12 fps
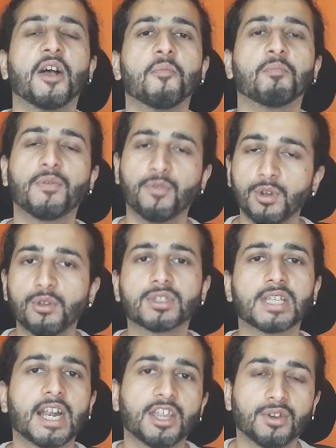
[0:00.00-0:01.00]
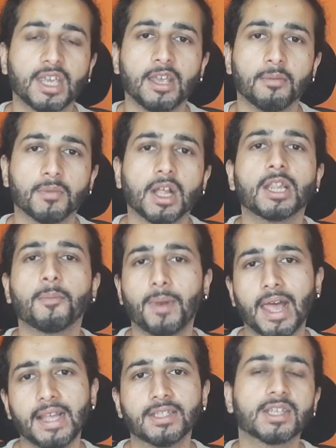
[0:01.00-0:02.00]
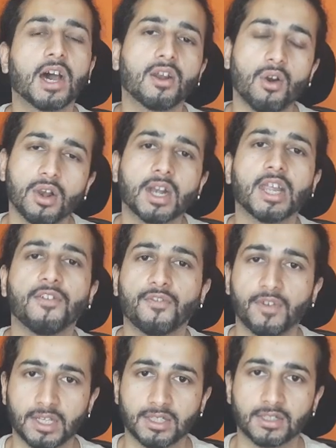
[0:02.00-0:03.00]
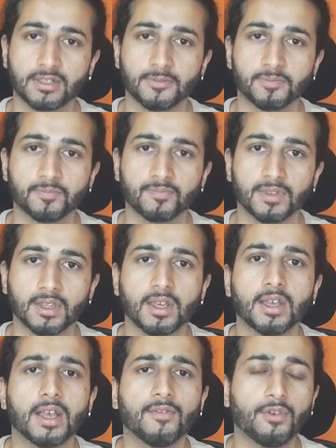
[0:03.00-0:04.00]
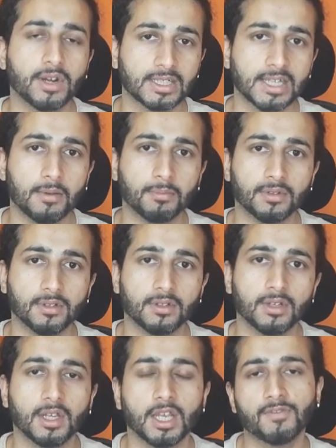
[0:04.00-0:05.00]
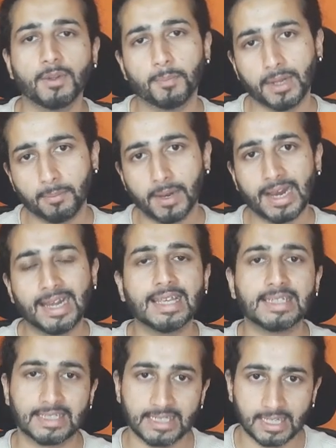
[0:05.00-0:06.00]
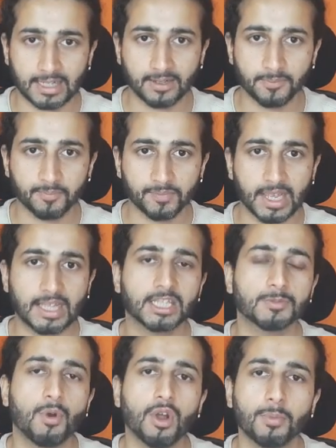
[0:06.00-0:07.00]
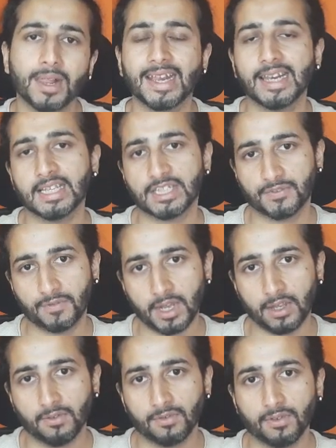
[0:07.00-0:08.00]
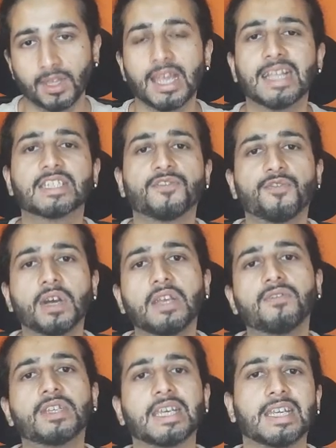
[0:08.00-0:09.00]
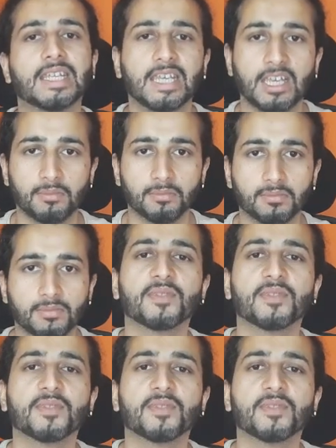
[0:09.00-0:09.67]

Before you start your game, the blinds are already fixed. For example, if the big blind is 10 and the small blind is 5, it's a 5-10 game.